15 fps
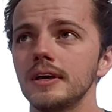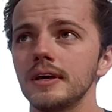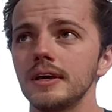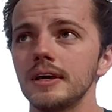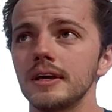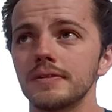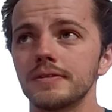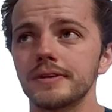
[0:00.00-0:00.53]
And
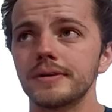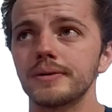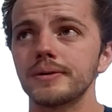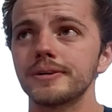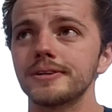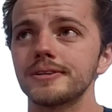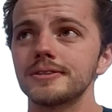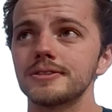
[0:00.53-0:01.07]
if there
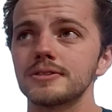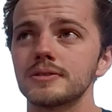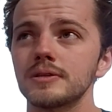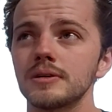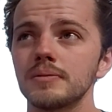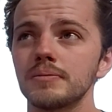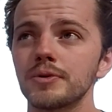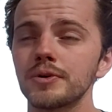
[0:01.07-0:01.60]
was
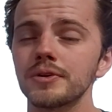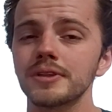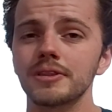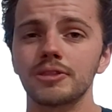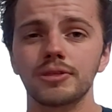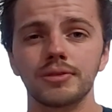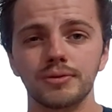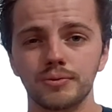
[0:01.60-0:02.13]
more than
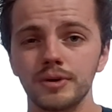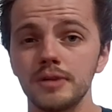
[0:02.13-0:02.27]
3